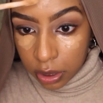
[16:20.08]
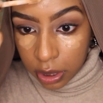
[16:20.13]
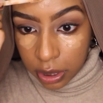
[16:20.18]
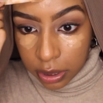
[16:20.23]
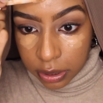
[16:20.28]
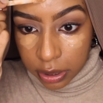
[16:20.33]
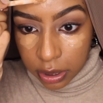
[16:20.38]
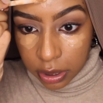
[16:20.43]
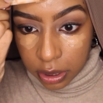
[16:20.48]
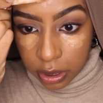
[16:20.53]

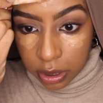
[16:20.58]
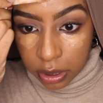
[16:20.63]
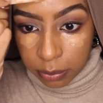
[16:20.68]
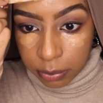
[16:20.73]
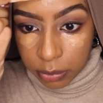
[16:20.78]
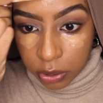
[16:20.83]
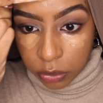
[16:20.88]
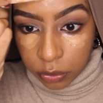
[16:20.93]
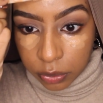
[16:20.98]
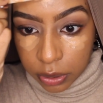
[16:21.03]
And then in the
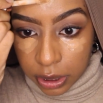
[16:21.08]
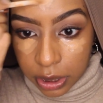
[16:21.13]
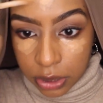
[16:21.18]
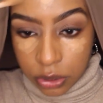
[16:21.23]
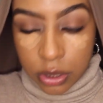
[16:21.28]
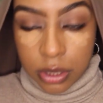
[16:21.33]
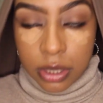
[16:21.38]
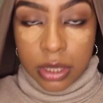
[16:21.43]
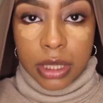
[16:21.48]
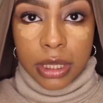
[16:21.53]
middle here,
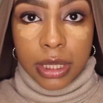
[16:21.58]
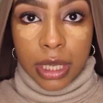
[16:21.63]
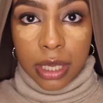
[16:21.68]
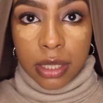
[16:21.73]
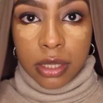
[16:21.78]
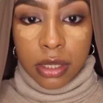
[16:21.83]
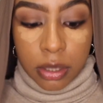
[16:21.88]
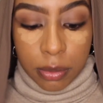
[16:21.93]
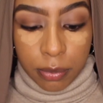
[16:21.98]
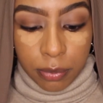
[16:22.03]
just to
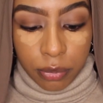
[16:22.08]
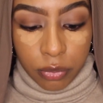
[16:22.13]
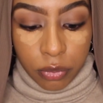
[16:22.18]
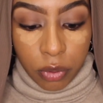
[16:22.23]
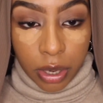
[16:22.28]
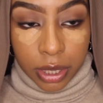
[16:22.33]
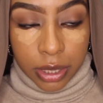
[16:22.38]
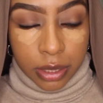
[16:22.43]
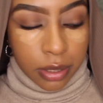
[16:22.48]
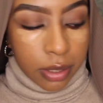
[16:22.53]
get some
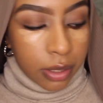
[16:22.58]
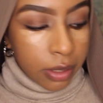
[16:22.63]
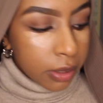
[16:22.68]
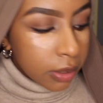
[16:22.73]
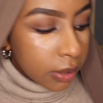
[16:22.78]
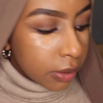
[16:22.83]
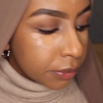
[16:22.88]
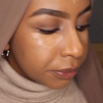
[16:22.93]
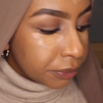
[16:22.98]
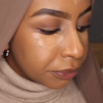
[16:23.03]

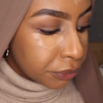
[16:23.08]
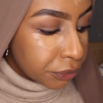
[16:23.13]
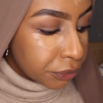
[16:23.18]
brightness.